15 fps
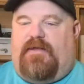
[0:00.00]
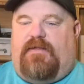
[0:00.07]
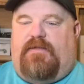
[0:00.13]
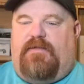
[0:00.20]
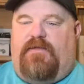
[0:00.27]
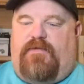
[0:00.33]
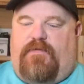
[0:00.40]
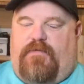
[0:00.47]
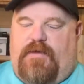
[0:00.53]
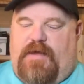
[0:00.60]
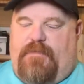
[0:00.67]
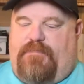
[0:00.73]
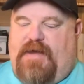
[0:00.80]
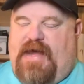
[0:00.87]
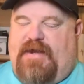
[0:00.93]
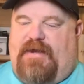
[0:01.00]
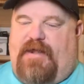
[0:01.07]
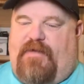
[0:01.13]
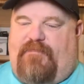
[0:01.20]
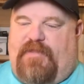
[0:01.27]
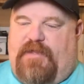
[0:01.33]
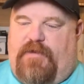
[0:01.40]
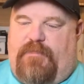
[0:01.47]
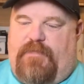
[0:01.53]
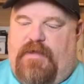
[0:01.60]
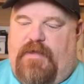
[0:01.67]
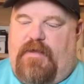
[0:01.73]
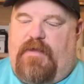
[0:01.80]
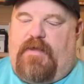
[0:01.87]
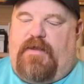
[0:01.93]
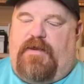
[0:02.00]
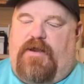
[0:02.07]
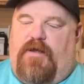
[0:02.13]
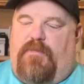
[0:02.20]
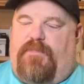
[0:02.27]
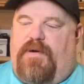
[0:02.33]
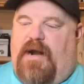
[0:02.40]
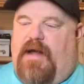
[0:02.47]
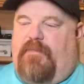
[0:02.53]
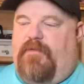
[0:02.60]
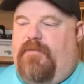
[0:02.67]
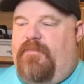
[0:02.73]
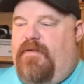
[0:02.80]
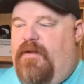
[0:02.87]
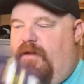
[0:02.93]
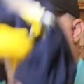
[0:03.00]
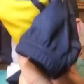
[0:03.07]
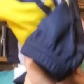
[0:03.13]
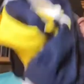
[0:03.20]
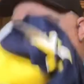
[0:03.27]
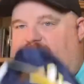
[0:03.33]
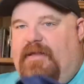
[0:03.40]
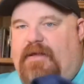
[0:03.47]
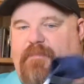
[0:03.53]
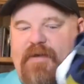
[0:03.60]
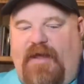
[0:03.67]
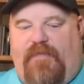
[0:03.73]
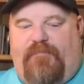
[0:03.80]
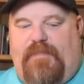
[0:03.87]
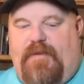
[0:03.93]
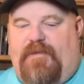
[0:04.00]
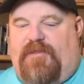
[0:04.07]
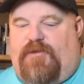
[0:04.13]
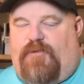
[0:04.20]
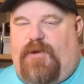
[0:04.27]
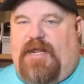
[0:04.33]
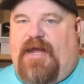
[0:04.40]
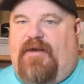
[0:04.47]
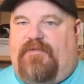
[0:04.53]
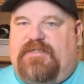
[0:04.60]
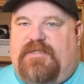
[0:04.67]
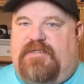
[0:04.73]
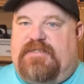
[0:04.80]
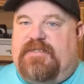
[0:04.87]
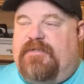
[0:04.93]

little padded envelope, no problem. Probably about maybe 3 ounces.